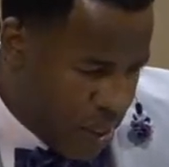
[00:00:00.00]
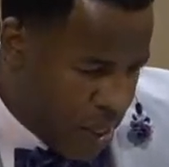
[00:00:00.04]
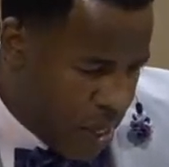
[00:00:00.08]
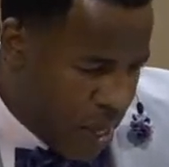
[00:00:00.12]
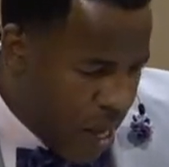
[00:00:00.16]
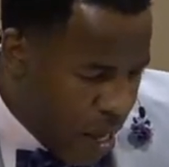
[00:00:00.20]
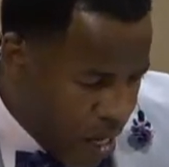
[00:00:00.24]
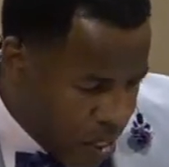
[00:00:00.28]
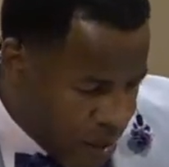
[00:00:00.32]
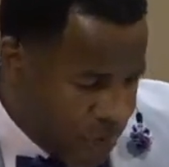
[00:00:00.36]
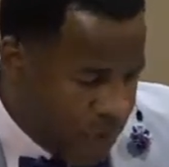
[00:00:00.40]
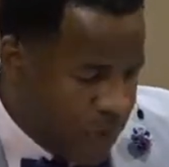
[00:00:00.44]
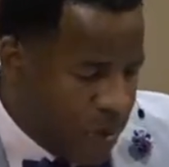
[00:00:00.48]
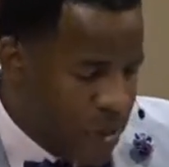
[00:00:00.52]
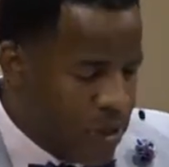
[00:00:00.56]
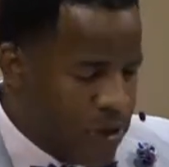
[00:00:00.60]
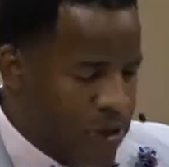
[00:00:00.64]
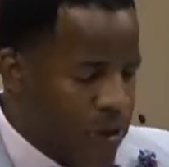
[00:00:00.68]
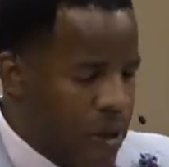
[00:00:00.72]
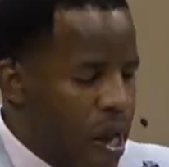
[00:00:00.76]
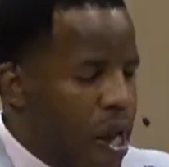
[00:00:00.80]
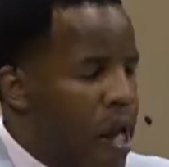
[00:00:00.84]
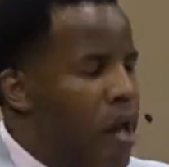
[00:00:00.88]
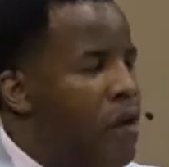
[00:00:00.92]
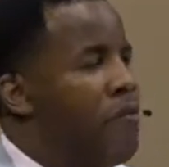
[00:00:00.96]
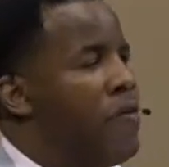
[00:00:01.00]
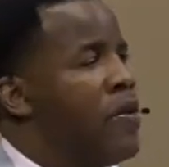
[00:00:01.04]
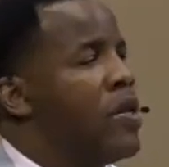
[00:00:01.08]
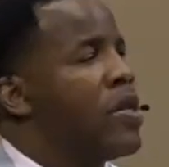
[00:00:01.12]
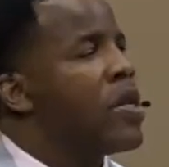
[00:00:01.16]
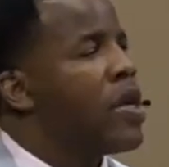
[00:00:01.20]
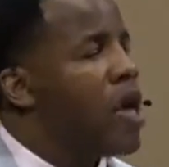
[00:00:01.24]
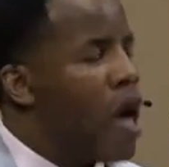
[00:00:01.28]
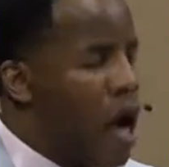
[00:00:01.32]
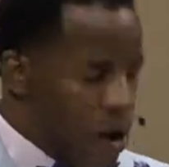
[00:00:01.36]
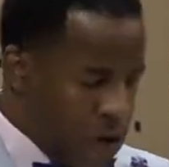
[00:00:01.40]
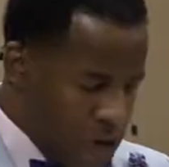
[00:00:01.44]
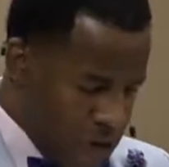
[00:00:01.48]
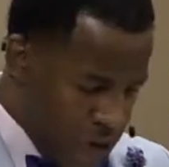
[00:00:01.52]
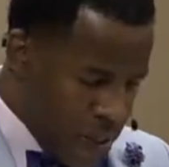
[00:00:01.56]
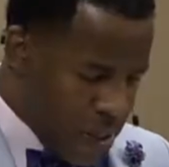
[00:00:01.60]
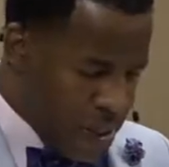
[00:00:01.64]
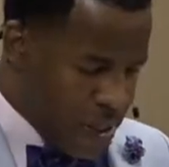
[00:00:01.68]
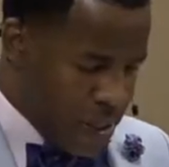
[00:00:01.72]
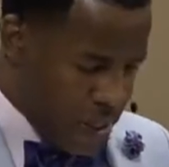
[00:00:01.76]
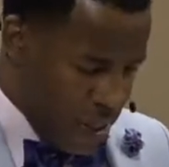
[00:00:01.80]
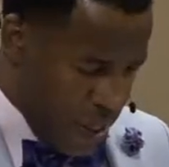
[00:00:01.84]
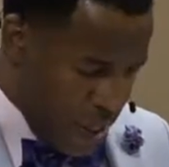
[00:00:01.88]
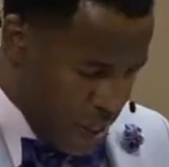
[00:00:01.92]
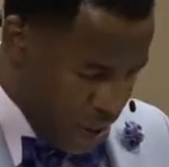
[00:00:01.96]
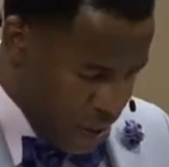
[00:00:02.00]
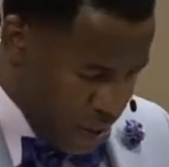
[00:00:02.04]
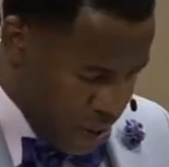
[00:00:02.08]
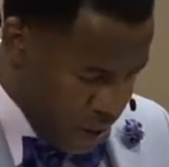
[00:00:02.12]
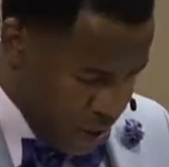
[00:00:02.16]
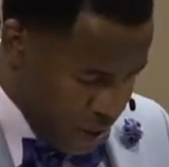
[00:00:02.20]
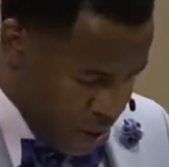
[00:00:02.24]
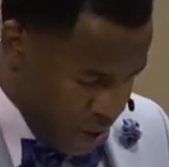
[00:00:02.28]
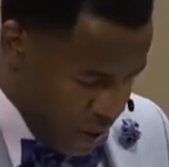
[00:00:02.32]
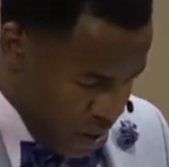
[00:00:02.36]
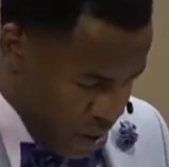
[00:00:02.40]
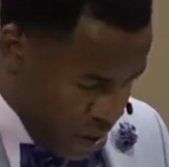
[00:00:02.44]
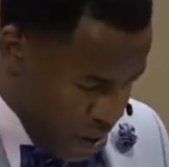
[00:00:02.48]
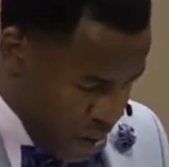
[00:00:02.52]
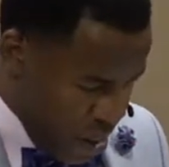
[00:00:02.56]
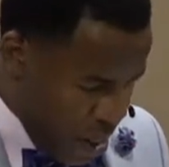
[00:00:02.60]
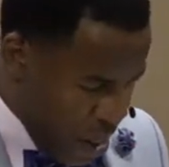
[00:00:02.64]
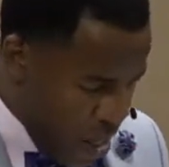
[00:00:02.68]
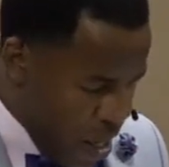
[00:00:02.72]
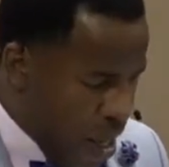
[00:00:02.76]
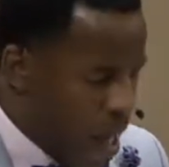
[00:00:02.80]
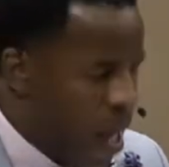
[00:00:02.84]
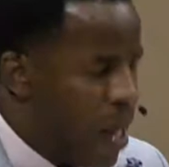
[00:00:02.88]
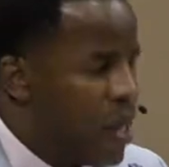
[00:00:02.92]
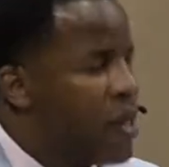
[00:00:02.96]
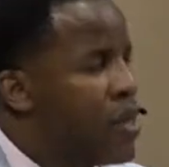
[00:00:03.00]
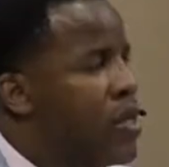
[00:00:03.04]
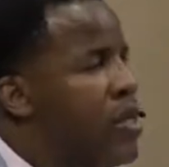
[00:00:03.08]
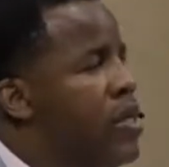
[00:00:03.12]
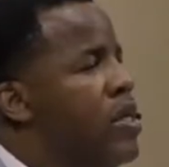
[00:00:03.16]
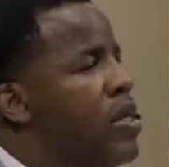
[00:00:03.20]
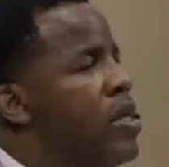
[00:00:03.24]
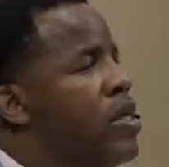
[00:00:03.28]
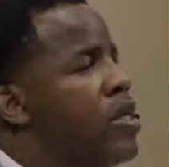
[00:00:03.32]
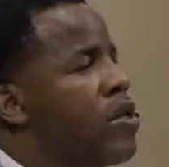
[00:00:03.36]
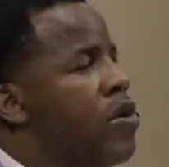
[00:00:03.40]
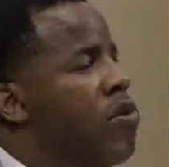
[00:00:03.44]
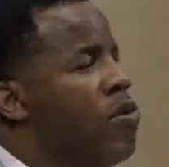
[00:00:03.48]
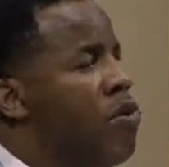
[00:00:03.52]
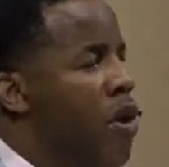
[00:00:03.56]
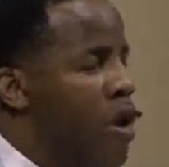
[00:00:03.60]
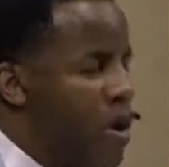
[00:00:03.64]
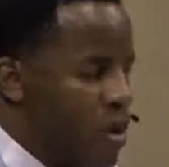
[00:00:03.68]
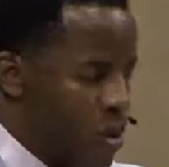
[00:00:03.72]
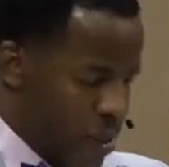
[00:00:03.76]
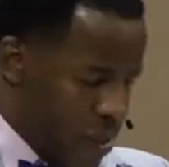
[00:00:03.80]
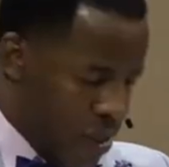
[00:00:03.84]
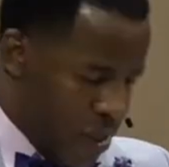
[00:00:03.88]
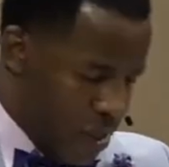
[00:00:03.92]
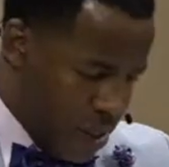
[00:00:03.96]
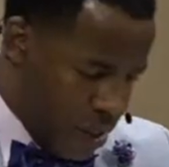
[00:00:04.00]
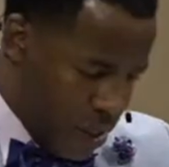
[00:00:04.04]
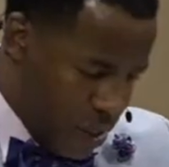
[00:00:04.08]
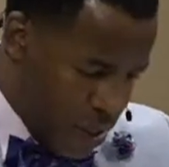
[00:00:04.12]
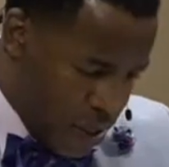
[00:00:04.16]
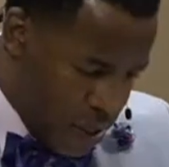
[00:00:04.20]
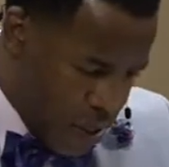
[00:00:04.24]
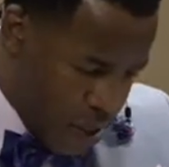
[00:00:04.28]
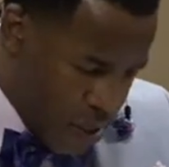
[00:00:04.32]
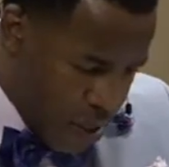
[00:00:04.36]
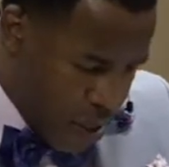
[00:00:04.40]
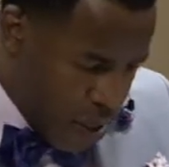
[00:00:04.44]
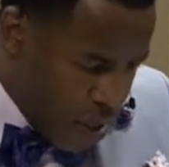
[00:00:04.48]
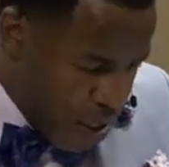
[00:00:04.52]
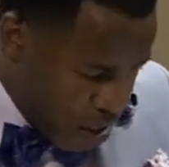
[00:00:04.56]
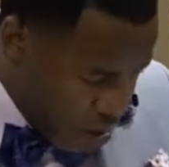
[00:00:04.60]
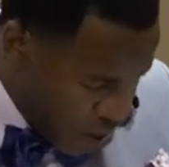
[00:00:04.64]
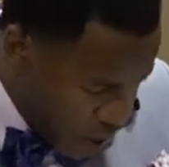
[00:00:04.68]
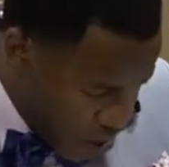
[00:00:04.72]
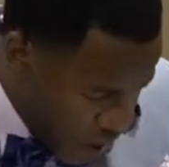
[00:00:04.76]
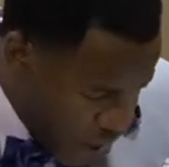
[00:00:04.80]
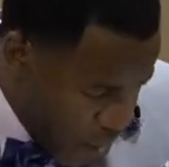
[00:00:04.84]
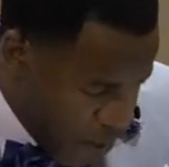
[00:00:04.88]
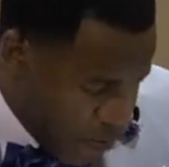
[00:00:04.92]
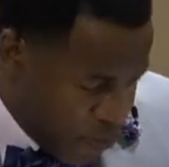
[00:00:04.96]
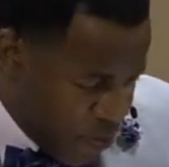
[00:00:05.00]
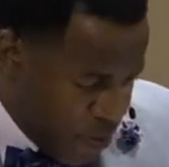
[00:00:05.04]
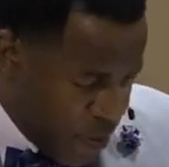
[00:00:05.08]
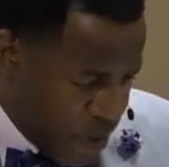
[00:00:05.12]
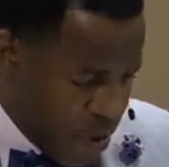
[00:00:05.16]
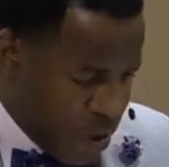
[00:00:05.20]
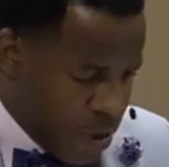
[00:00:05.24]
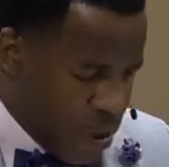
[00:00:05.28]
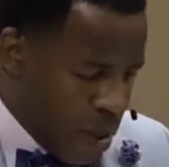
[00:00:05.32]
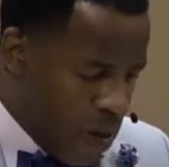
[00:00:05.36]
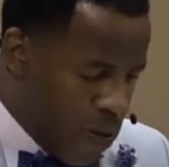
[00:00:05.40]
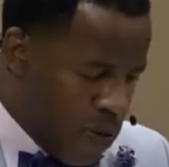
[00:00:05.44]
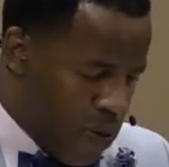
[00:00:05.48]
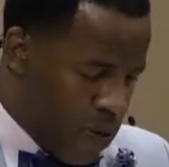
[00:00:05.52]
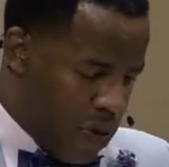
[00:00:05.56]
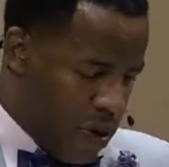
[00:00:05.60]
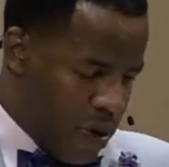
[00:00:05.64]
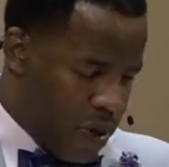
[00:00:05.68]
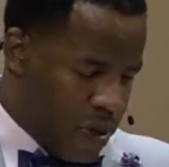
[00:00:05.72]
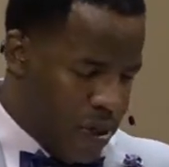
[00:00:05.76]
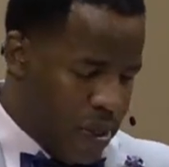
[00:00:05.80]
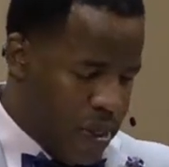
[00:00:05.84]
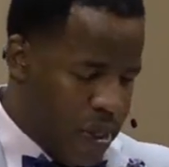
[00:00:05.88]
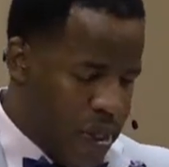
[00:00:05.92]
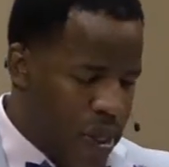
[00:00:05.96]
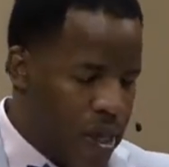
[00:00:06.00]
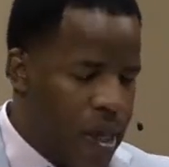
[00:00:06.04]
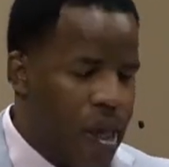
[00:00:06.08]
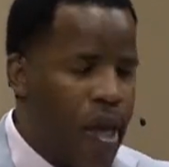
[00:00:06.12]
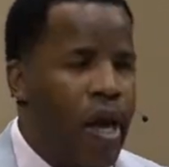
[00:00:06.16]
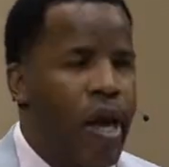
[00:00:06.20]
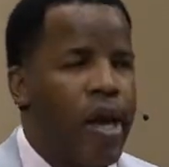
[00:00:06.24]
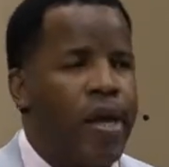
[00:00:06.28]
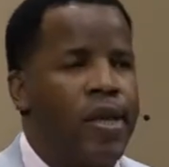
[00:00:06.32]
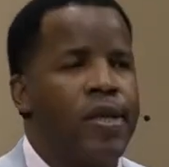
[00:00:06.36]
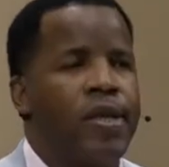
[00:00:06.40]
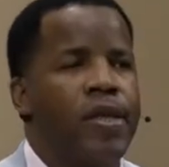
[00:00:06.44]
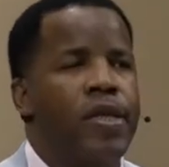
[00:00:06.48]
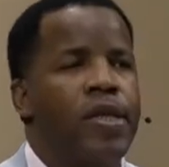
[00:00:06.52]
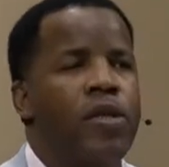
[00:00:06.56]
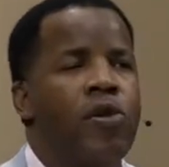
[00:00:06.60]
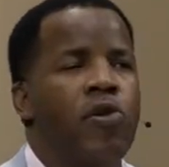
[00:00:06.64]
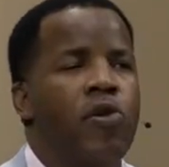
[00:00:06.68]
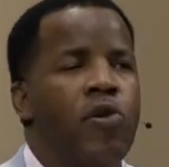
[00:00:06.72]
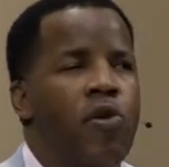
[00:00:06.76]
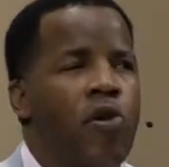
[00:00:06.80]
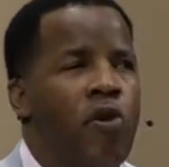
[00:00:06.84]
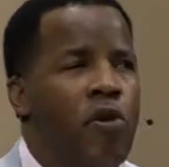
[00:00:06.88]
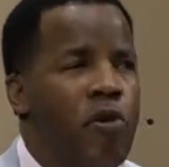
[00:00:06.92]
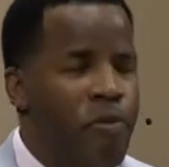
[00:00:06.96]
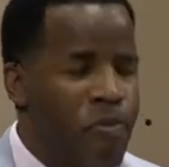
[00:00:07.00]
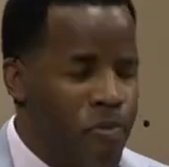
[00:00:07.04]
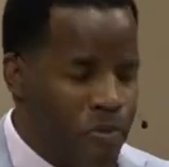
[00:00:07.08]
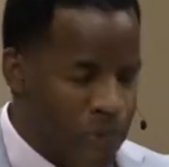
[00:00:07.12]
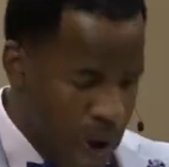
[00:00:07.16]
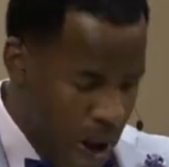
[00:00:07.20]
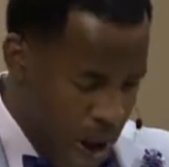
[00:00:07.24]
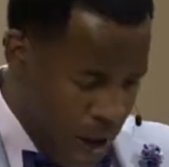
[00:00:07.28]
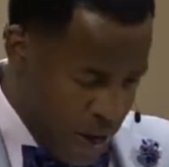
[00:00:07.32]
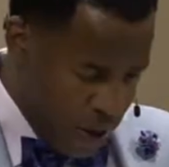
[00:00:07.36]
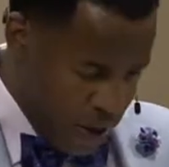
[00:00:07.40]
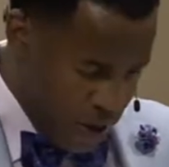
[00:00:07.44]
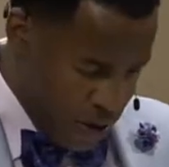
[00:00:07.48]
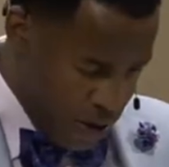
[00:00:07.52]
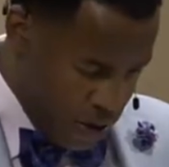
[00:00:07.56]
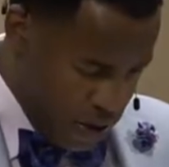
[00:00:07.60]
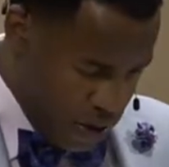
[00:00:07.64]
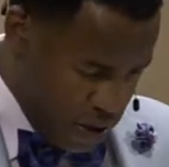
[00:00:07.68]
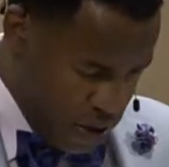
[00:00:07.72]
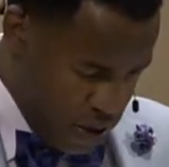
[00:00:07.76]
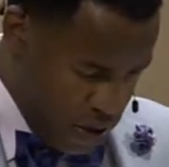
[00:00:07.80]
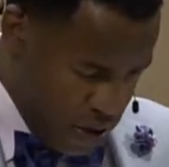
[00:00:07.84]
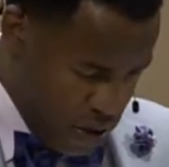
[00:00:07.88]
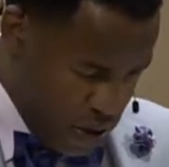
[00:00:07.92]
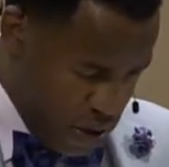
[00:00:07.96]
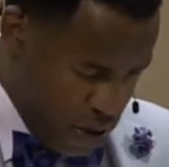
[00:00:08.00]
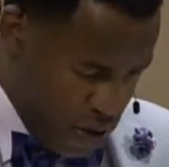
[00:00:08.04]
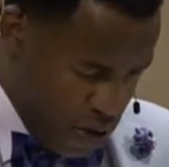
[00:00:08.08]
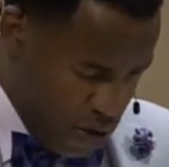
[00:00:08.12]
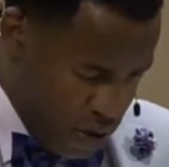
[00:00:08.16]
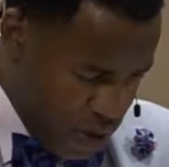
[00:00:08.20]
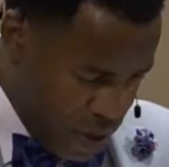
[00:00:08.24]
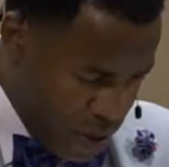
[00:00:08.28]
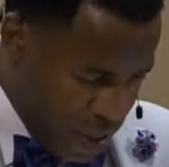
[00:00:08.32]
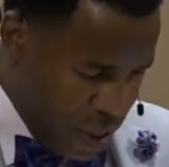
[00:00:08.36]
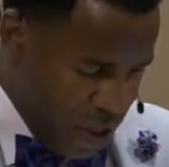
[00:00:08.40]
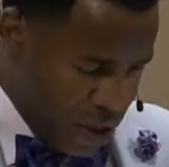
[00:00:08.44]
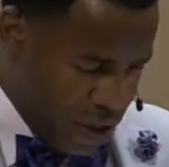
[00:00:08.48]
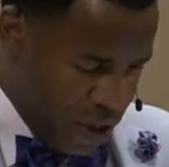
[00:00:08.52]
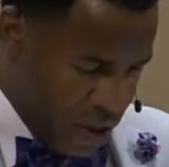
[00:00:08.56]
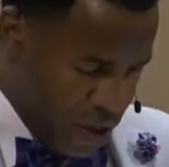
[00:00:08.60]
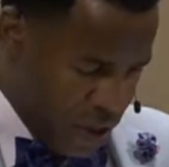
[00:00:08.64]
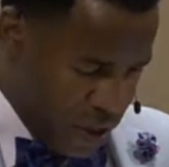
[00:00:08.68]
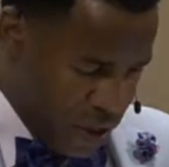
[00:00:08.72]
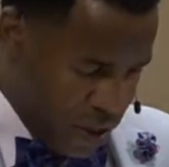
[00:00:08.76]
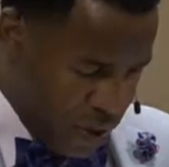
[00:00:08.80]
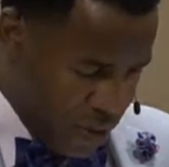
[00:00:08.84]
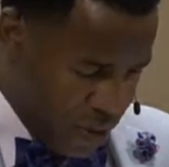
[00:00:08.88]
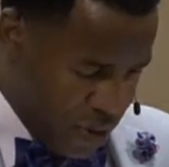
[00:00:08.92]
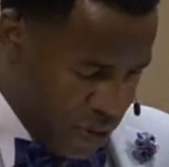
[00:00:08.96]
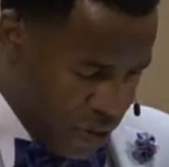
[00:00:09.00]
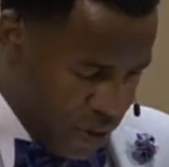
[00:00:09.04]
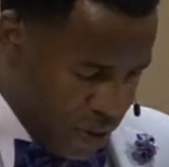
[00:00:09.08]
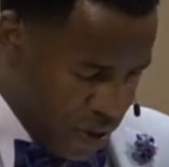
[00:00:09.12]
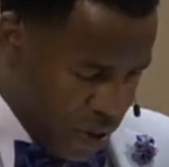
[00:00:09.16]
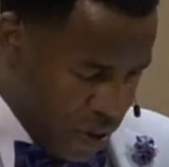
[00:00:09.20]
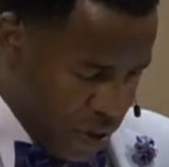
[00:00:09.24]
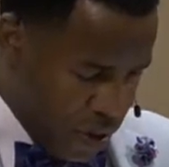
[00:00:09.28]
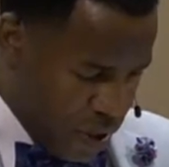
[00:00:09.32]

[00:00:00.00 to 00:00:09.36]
admit to having casual sex at least once, slept with someone they had no prior relationship with.